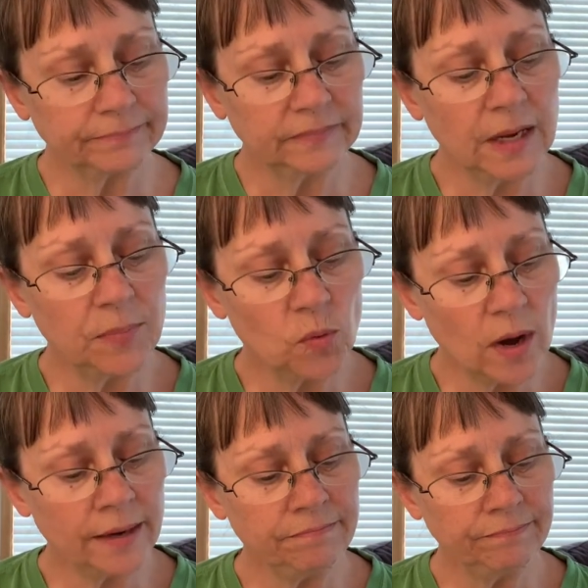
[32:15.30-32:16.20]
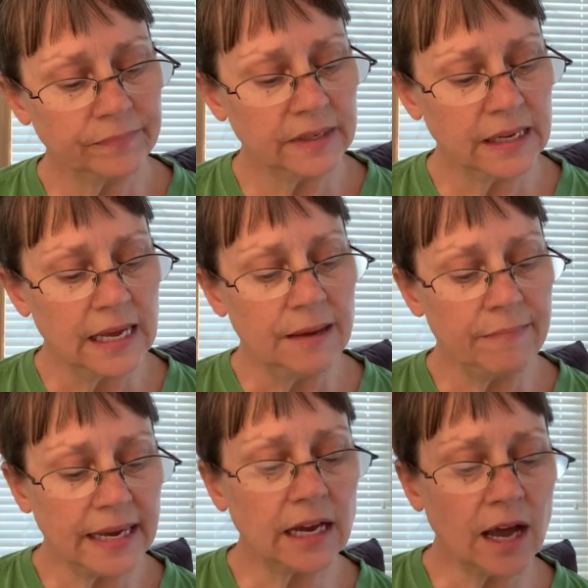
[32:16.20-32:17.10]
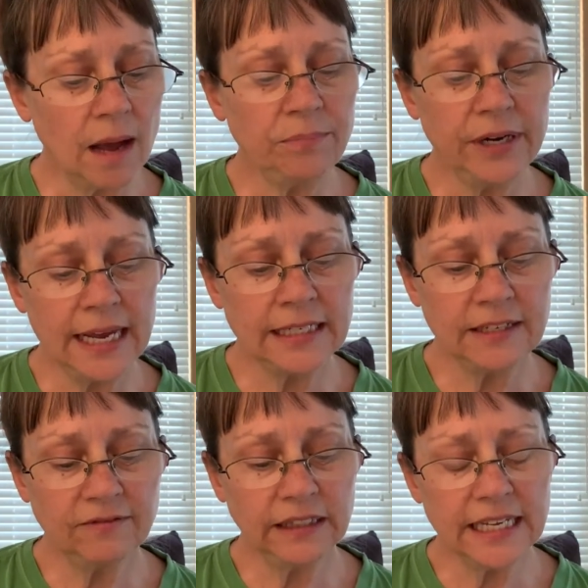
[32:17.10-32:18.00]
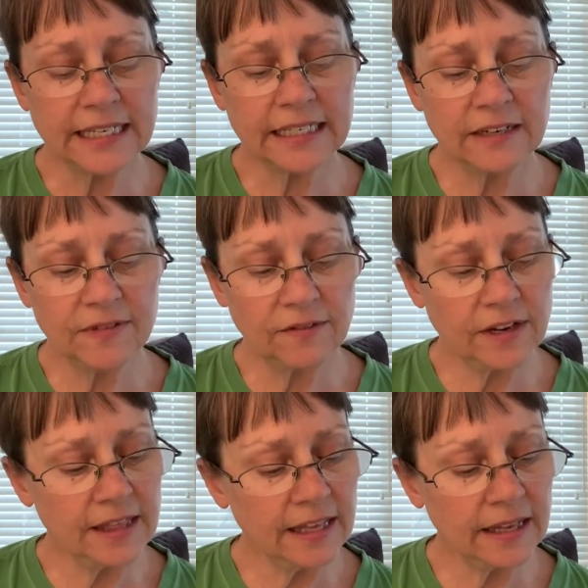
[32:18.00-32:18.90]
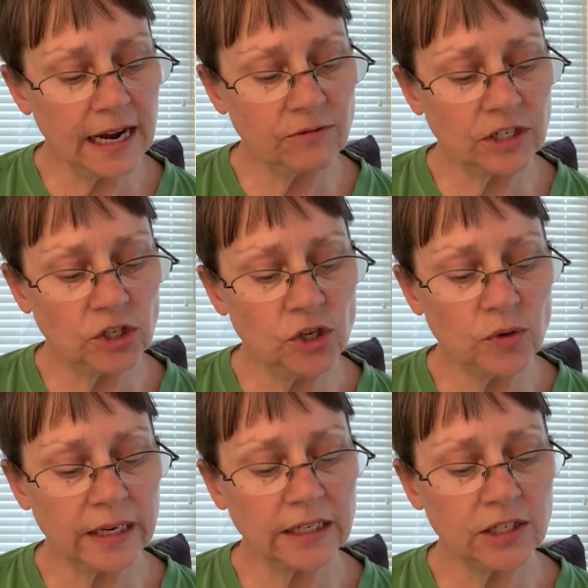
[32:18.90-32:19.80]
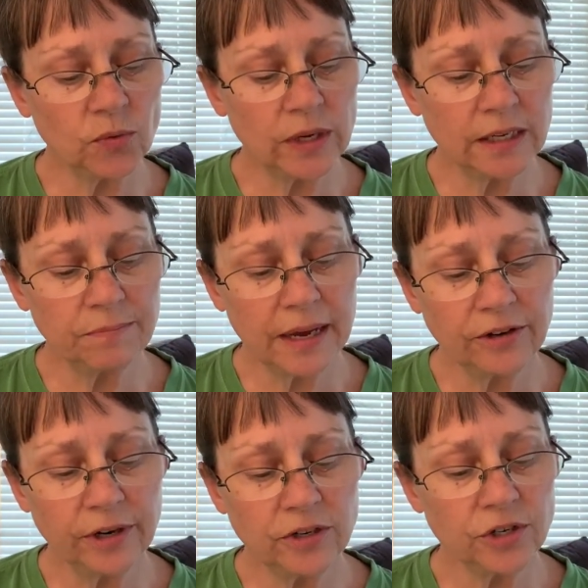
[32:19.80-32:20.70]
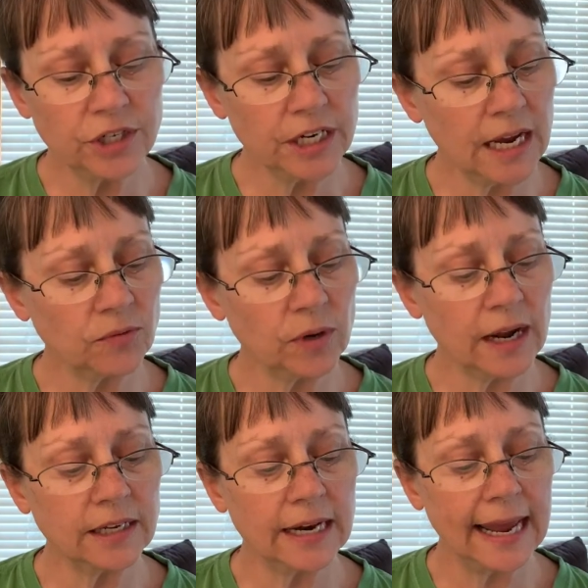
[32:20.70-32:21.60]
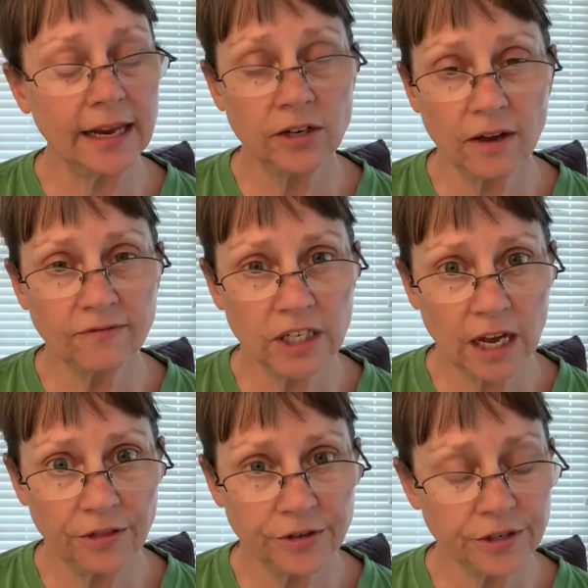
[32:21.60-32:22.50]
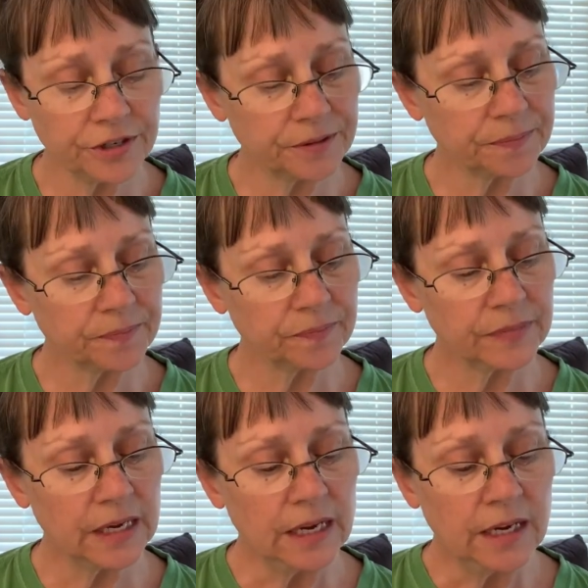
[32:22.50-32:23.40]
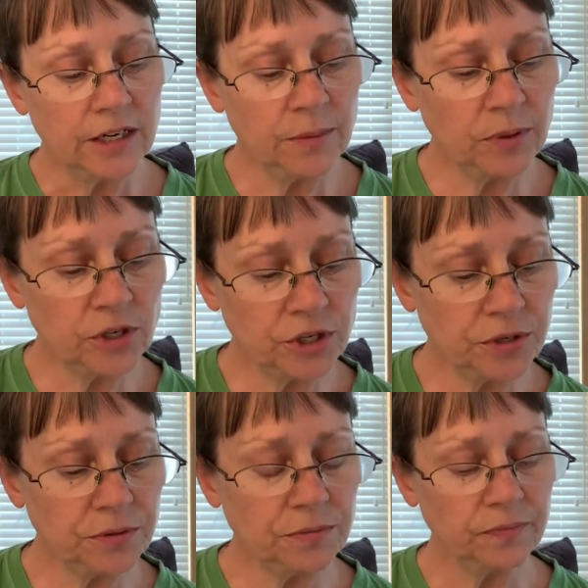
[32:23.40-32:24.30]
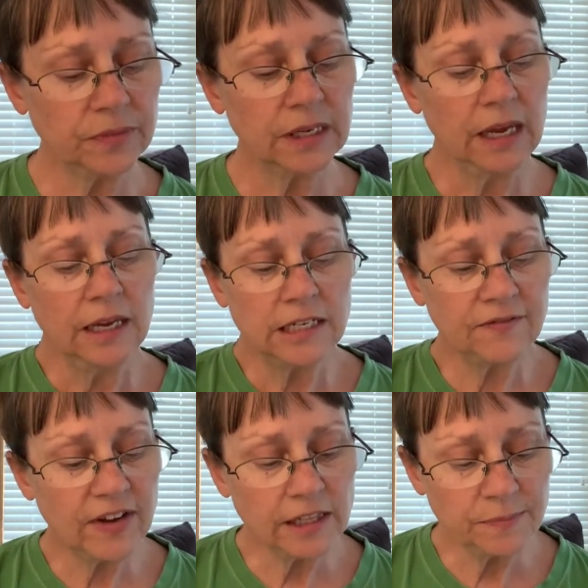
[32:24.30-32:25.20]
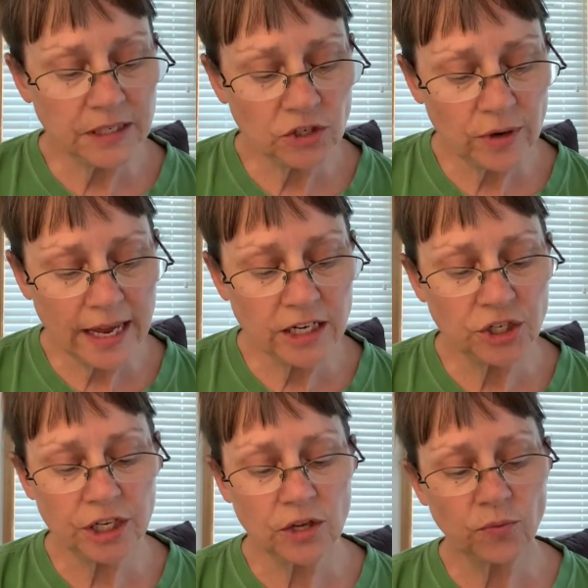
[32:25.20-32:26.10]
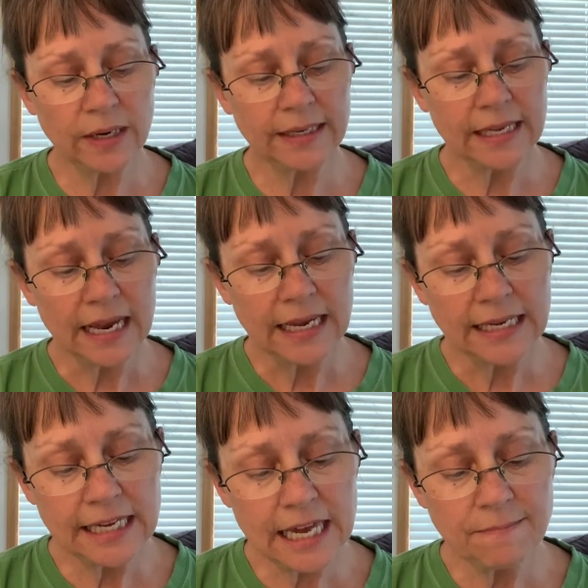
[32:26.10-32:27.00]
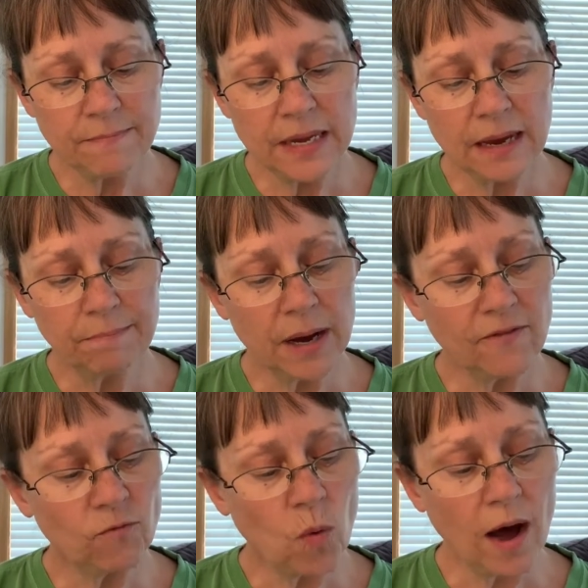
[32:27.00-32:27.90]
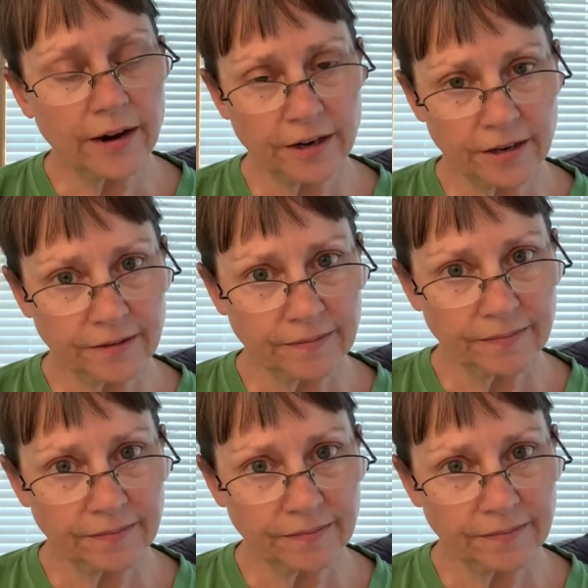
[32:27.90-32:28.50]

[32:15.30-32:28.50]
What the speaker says: Number 1, make a comprehensive list of everything that I was doing so we could better understand what I could hand off to others. Number 2, develop a strategy that would keep me above water.